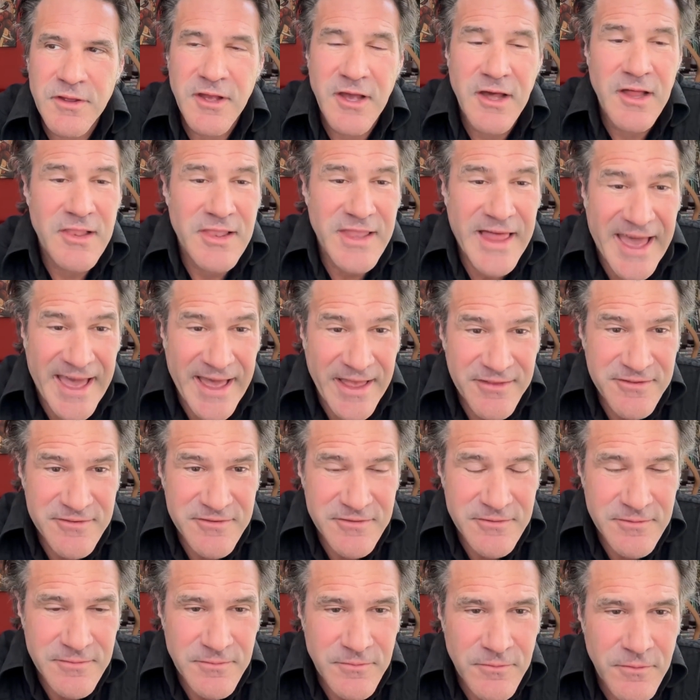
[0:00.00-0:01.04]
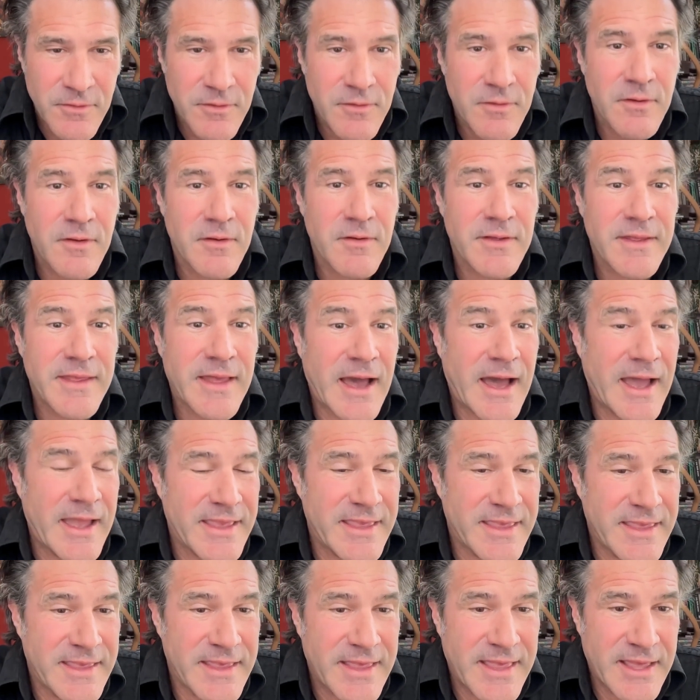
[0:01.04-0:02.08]
class,
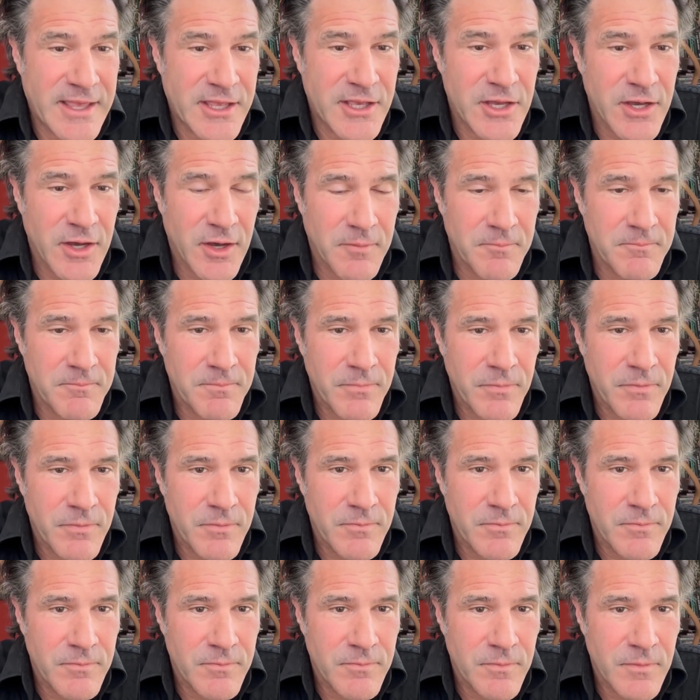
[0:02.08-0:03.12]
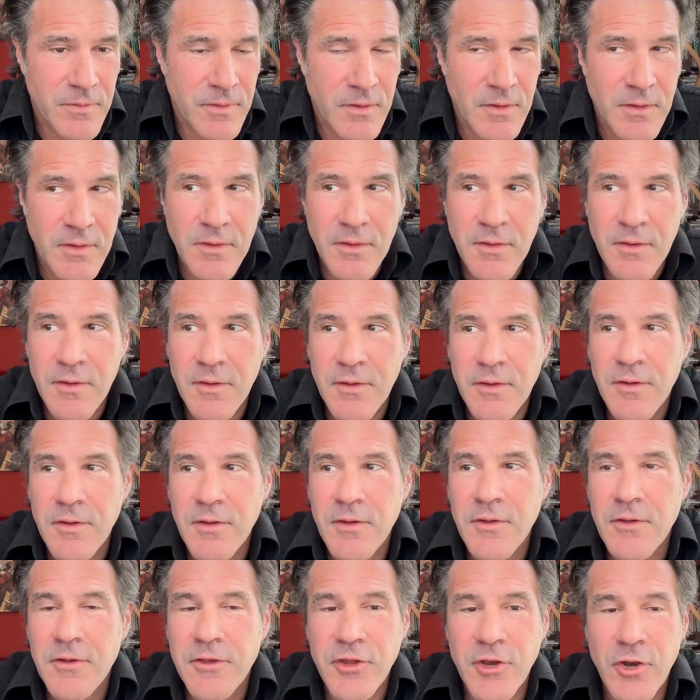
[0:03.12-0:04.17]
i.e. income.
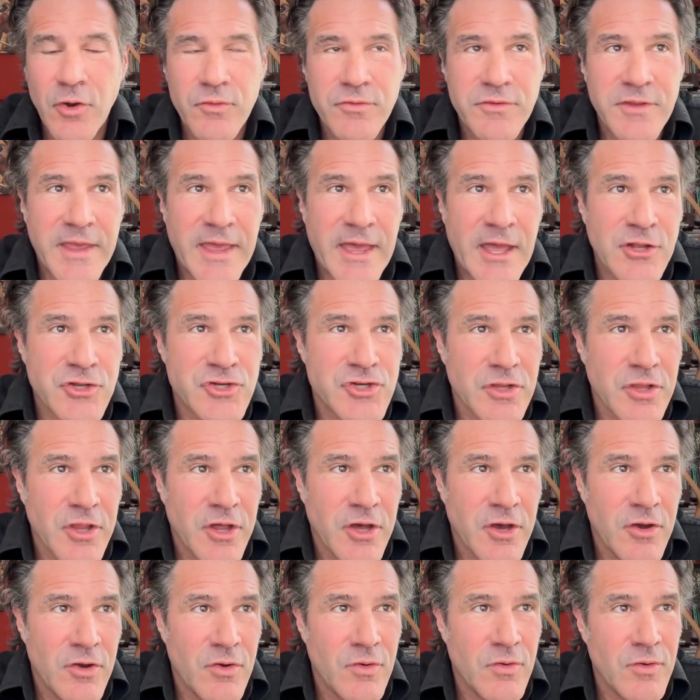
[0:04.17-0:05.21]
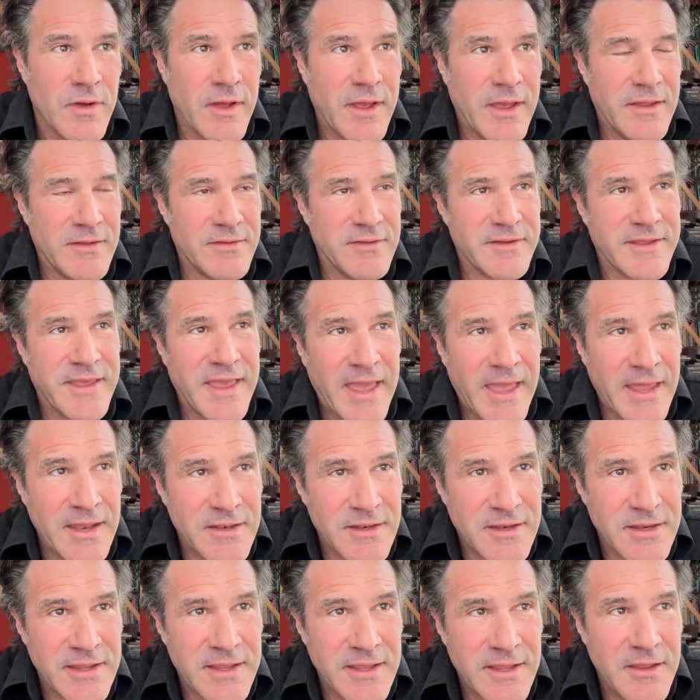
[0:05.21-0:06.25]
You know, D'Angelo and
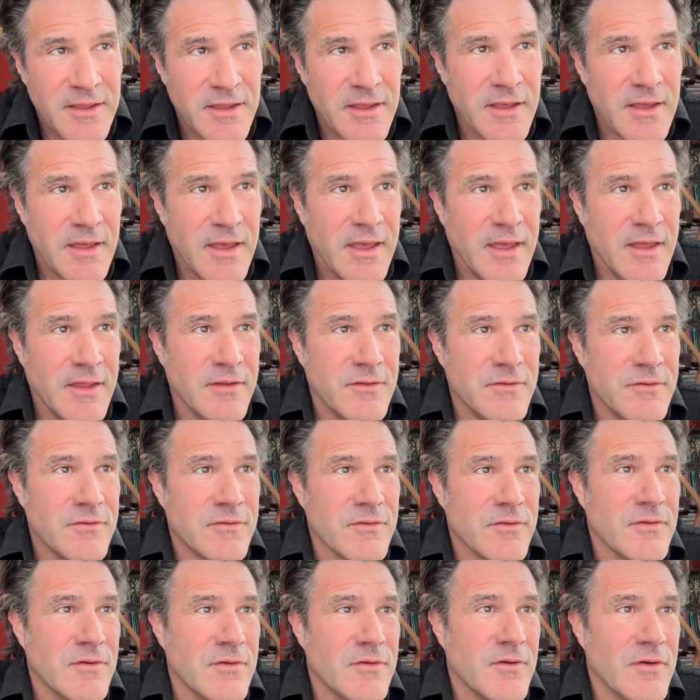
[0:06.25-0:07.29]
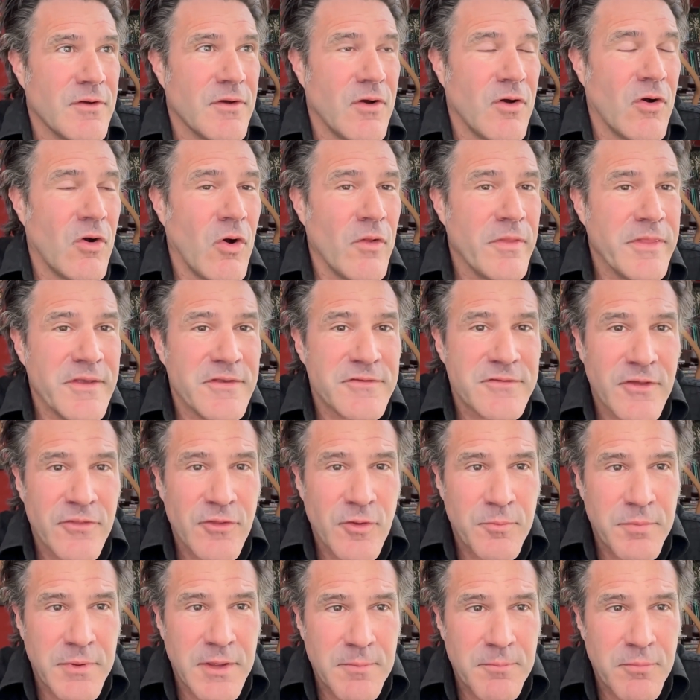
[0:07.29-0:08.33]
Kendi and all these other
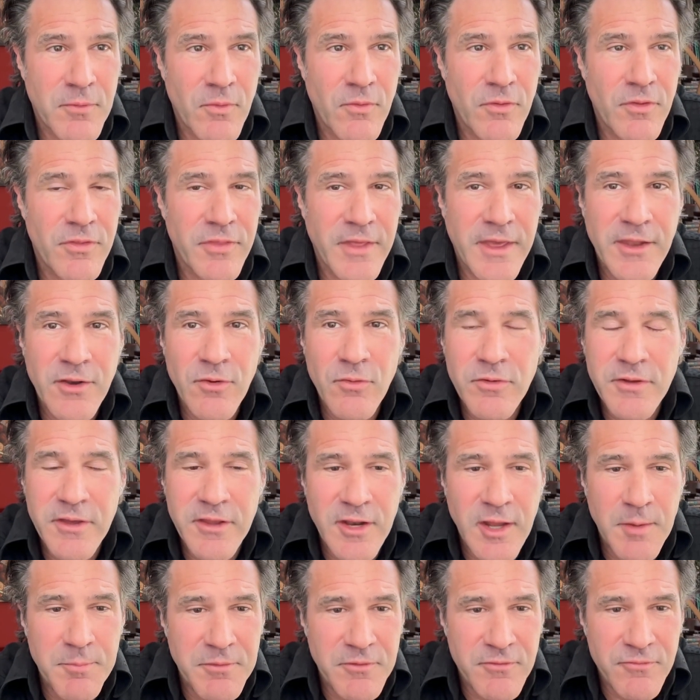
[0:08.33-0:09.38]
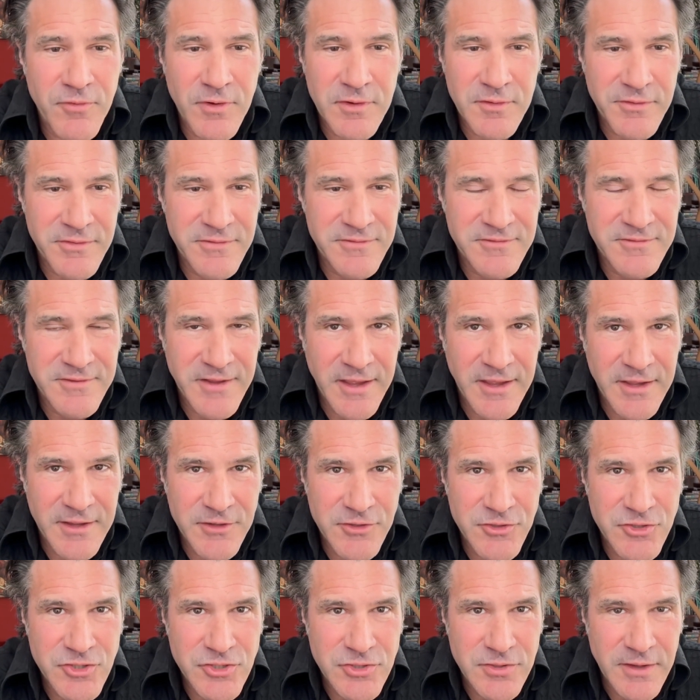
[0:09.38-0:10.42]
people, they don't get up in front of the
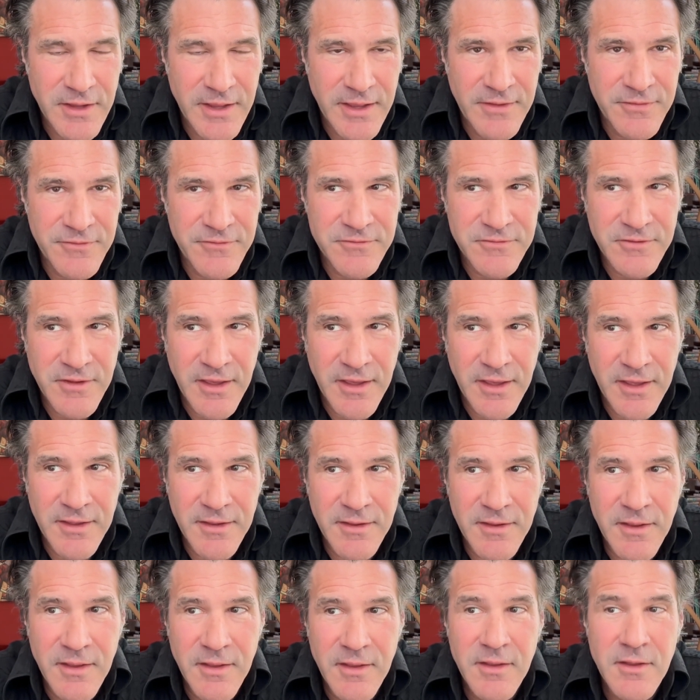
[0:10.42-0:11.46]
stage and say,